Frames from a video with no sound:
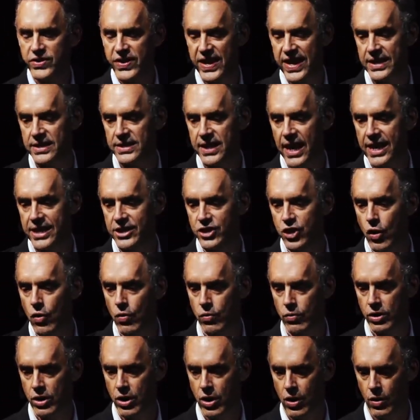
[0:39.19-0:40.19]
things I
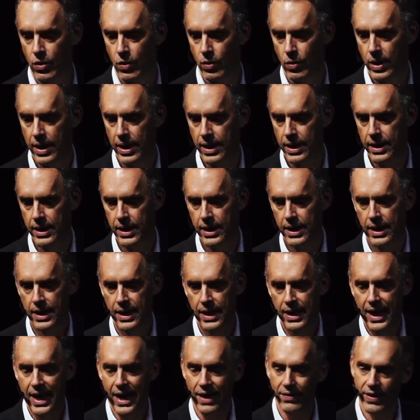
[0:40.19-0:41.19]
don't know?
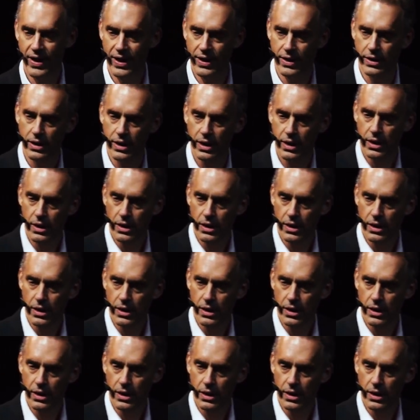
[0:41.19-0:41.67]
And then